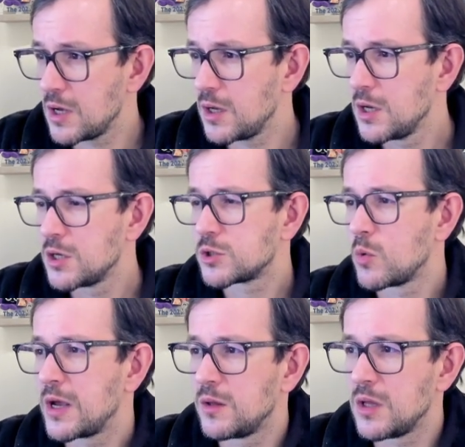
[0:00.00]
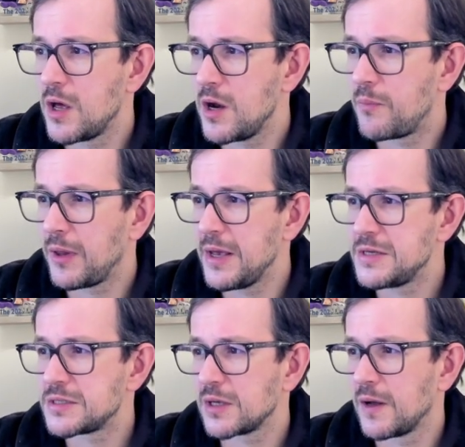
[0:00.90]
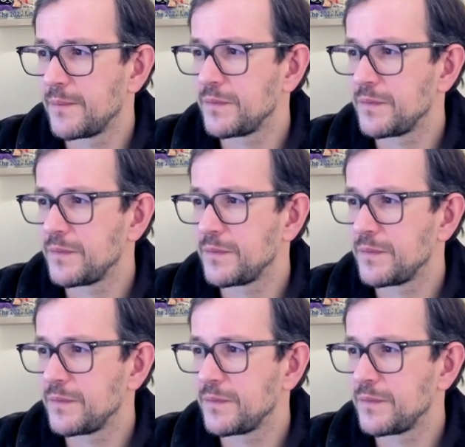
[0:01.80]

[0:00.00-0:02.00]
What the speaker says: Yeah, so we can replace.